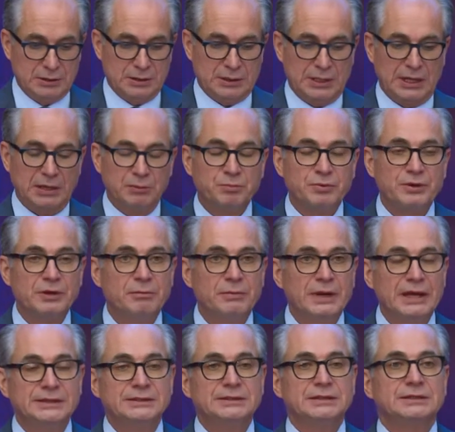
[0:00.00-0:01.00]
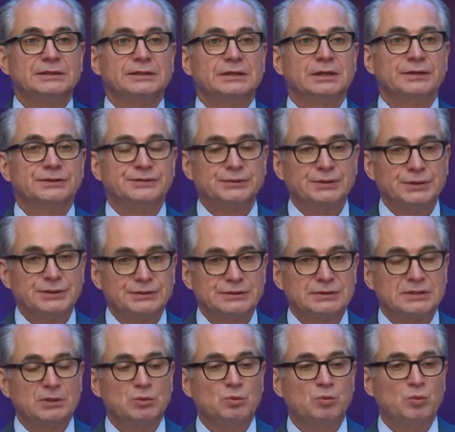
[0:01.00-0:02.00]
implemented a
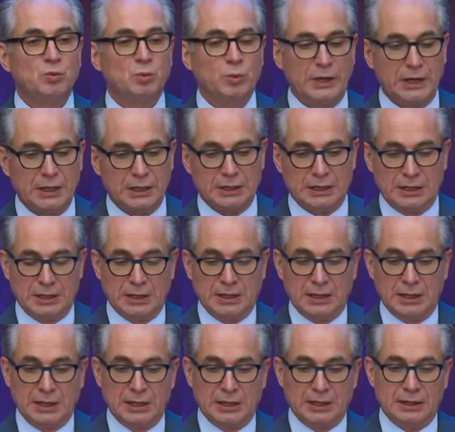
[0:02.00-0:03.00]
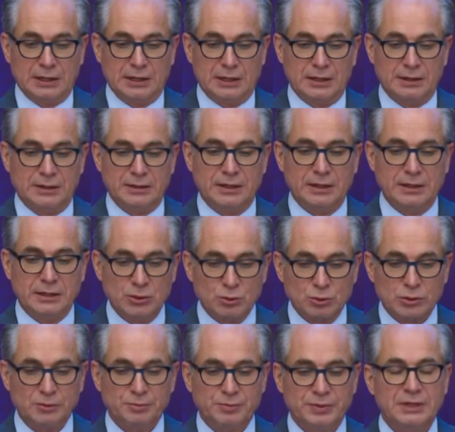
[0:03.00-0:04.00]
system where the
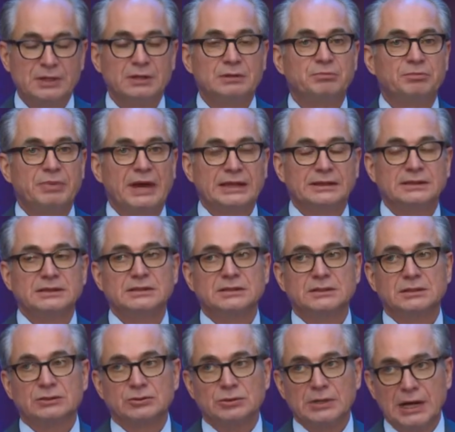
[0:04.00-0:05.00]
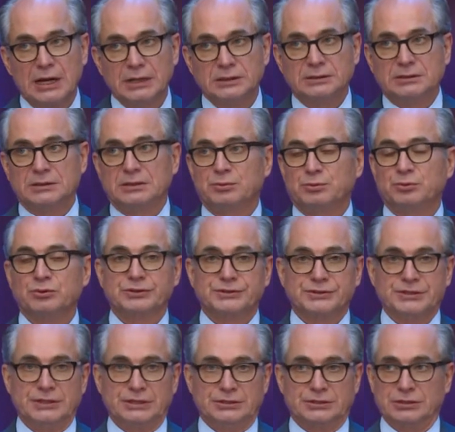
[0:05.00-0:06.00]
European patent grant
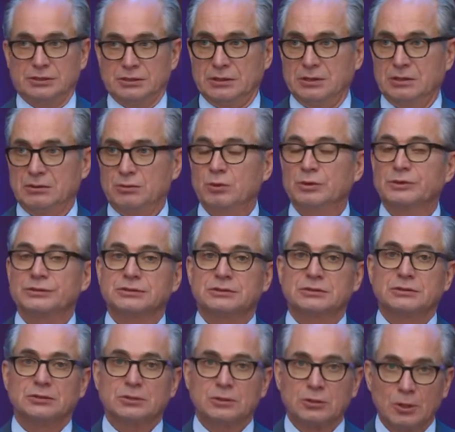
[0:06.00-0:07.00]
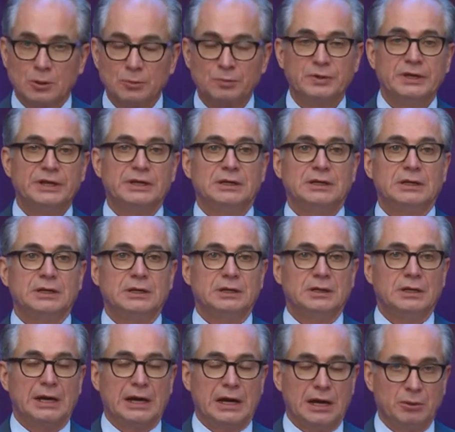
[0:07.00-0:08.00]
procedure was completely
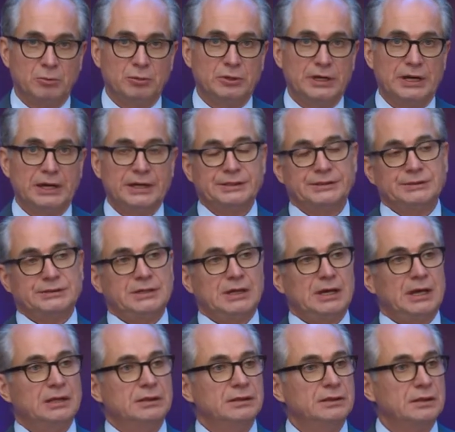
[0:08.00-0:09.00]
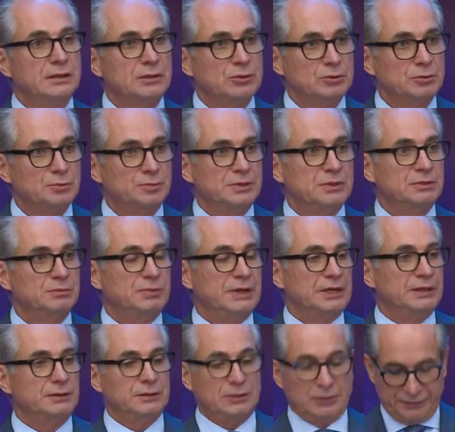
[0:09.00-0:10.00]
harmonized, and the European
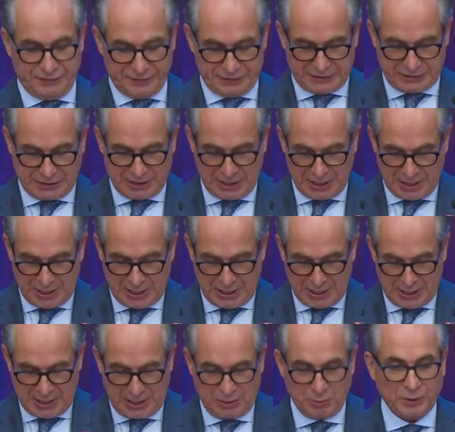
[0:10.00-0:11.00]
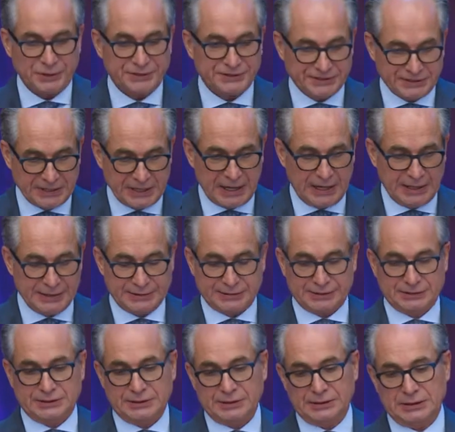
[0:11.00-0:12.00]
Patent Office was
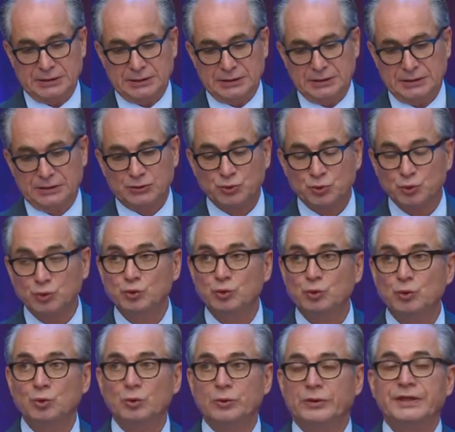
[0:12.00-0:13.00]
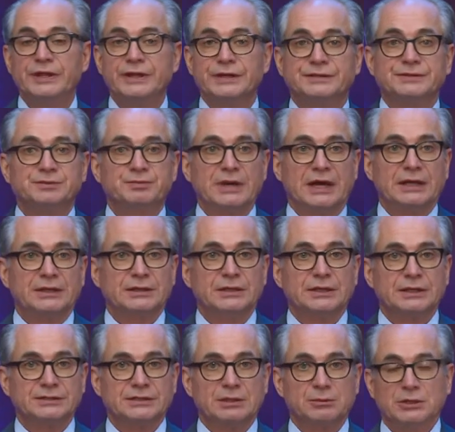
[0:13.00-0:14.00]
tasked to do this patent
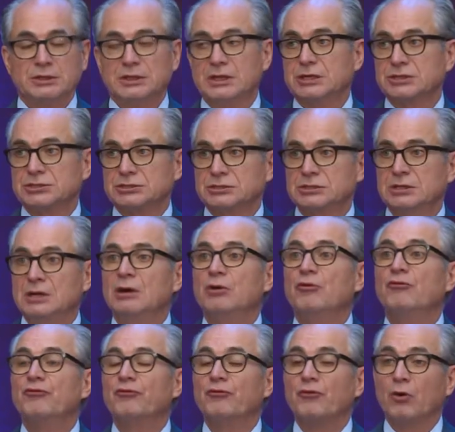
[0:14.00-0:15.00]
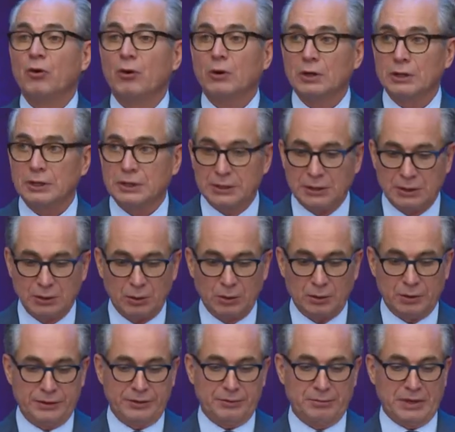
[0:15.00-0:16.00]
examination for all
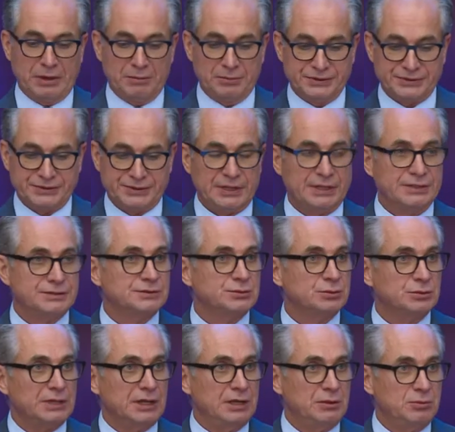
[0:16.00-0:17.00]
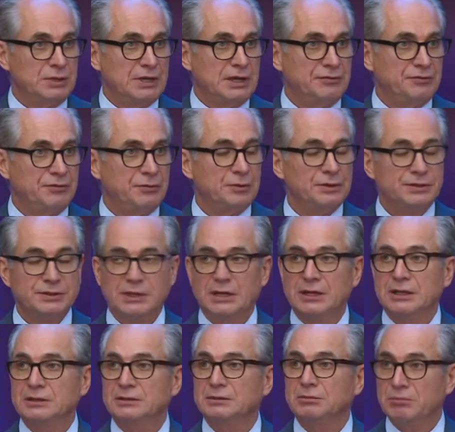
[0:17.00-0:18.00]
the member states. Today we have
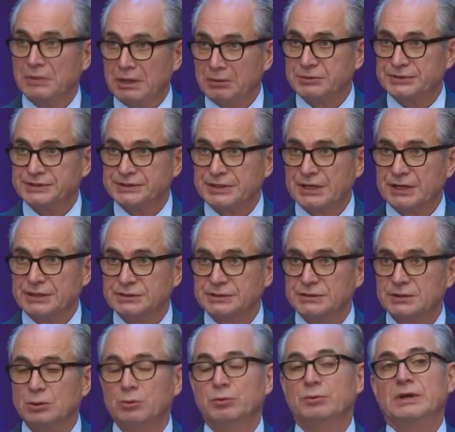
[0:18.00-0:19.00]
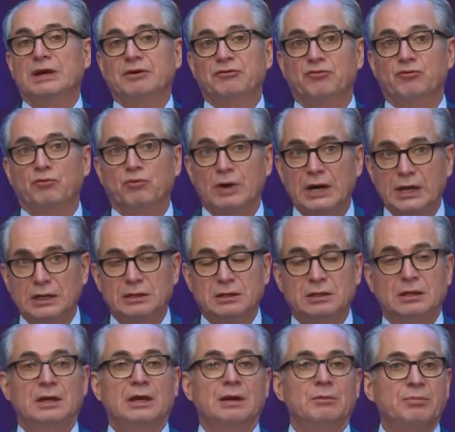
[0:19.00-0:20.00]
38 member states, so we have one
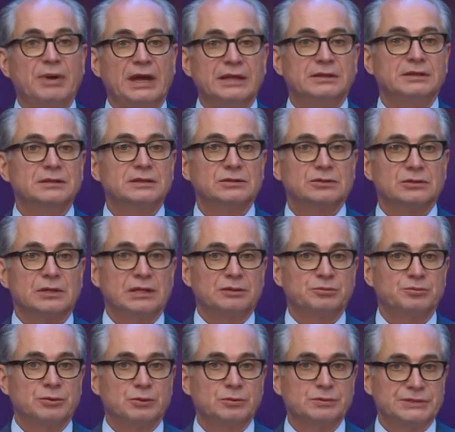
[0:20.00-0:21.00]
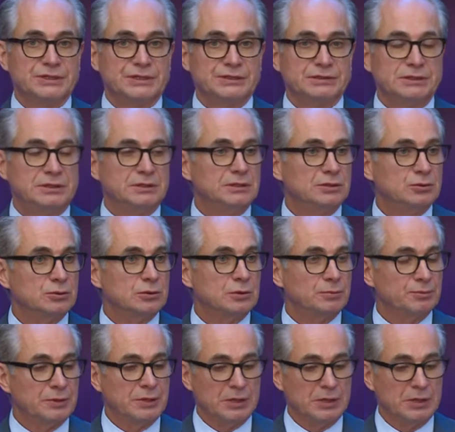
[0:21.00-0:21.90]
patent grant process in Europe